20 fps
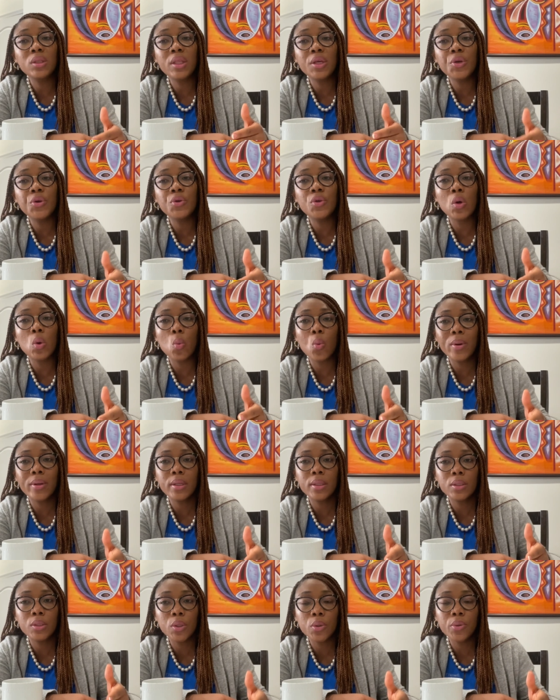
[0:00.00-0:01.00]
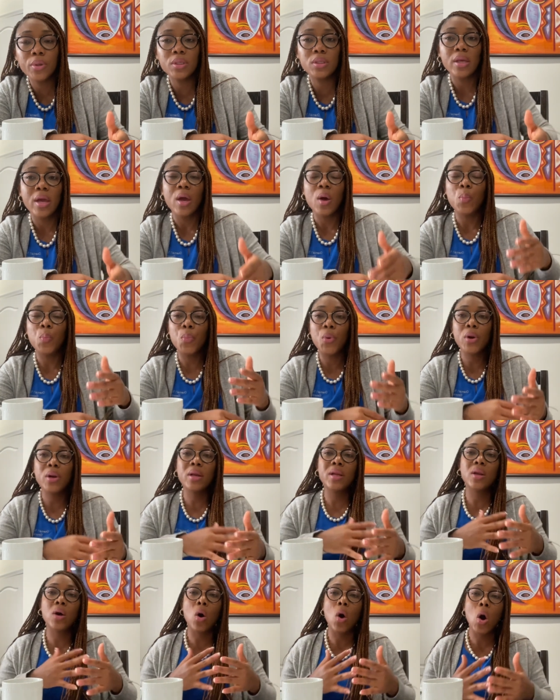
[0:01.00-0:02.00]
thing you don't want to do is put
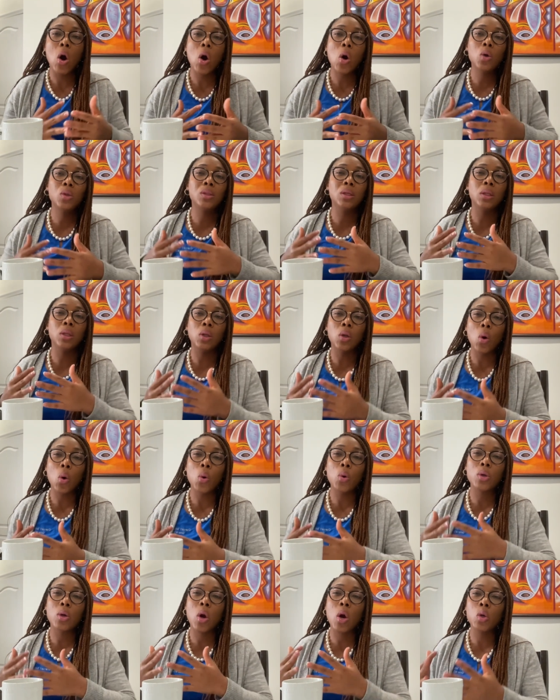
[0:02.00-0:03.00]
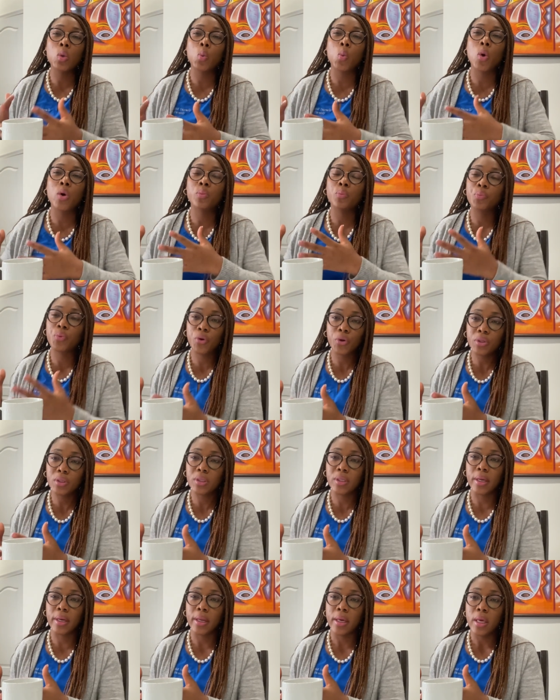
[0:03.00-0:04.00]
in all the load on one
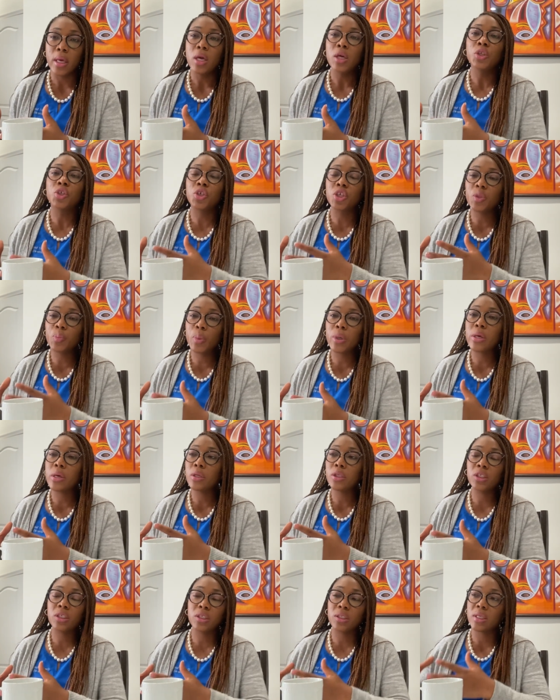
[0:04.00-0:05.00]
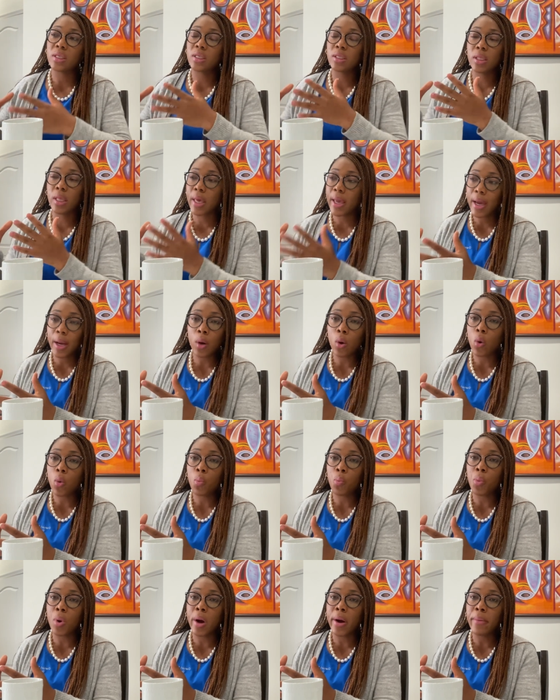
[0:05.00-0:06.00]
person. Just because she's a
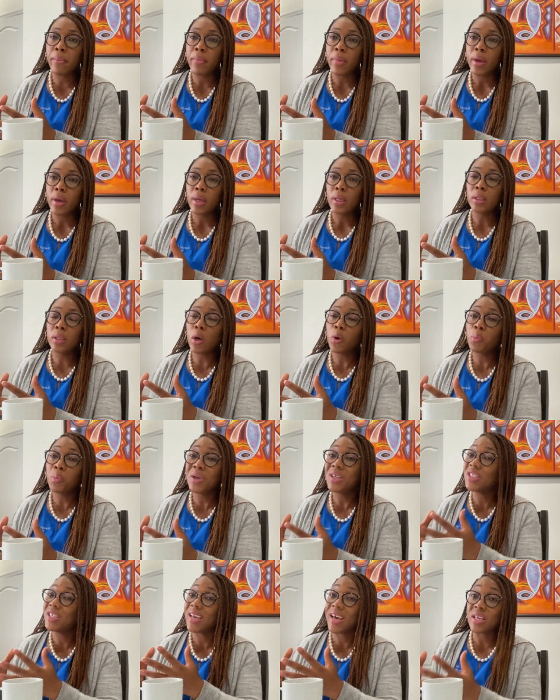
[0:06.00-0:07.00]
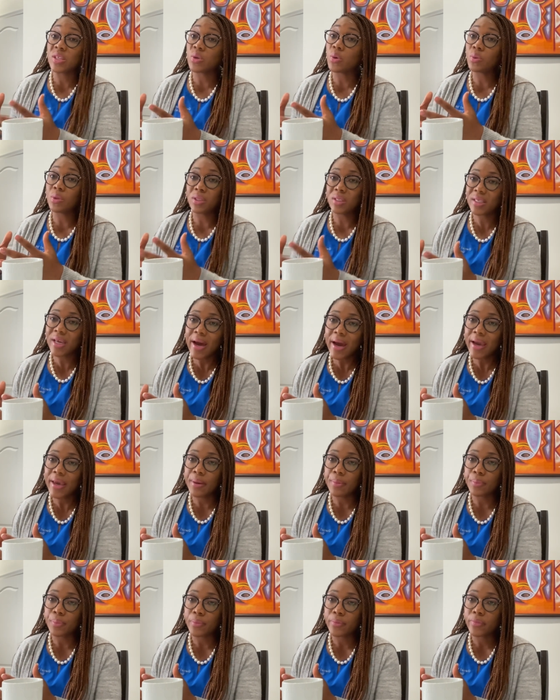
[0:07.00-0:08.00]
stay-at-home mom, don't mean she has all the
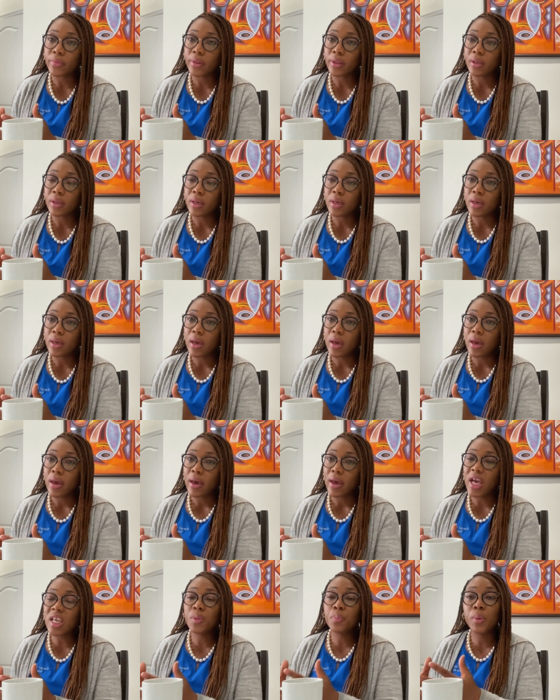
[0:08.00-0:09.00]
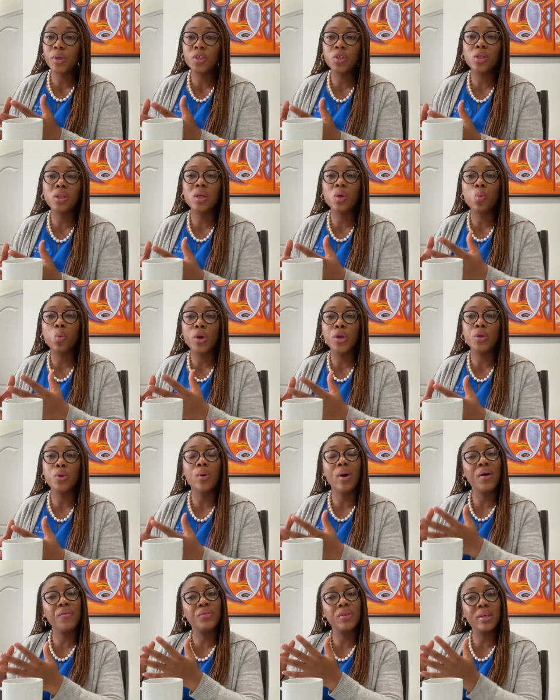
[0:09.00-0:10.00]
time. Especially when you
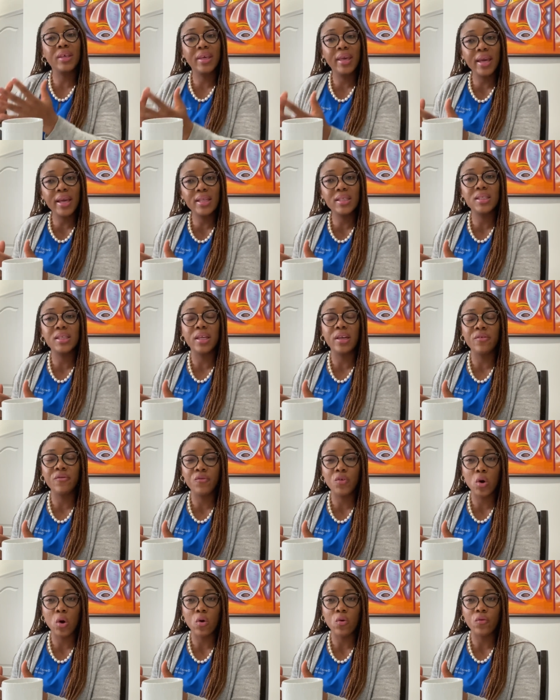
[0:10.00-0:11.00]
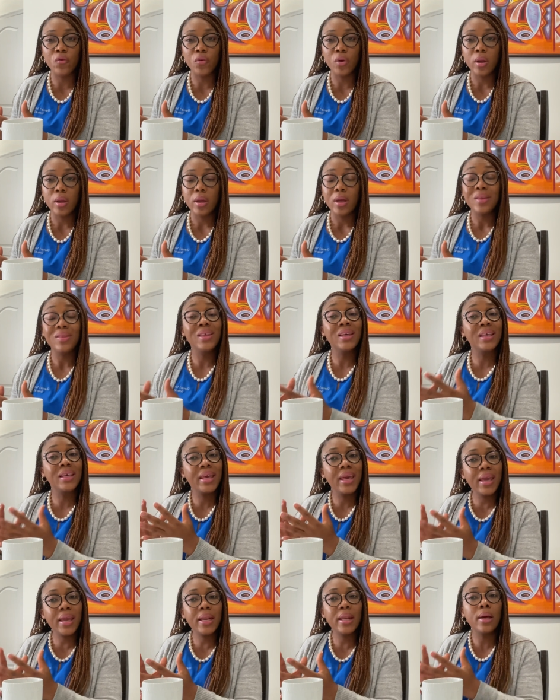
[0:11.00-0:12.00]
have the kids involved. The
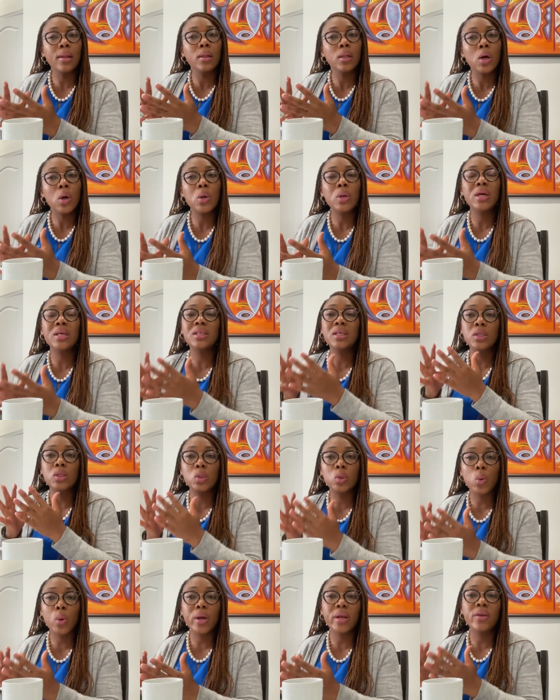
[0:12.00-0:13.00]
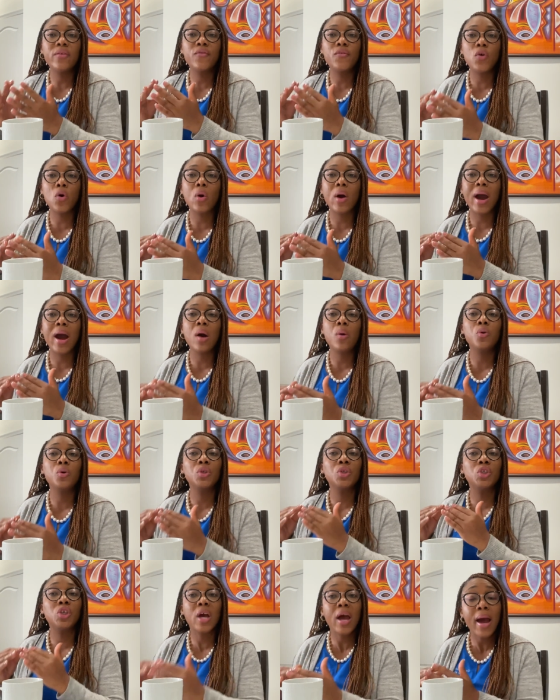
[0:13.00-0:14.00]
kid alone is a 24-hour
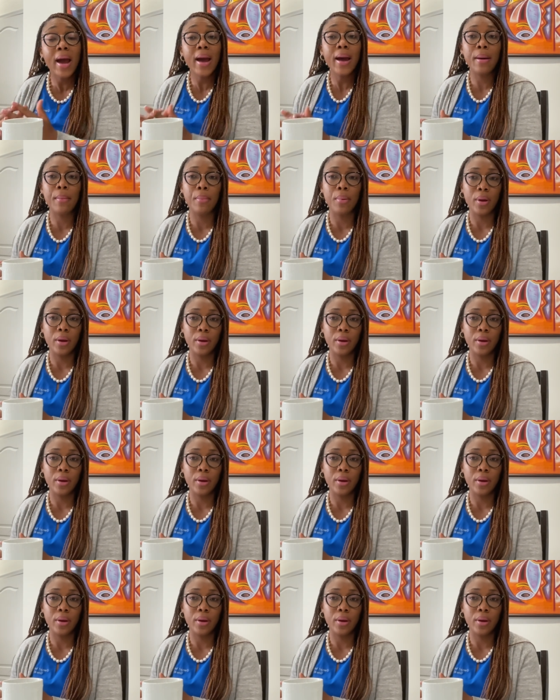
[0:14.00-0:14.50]
job.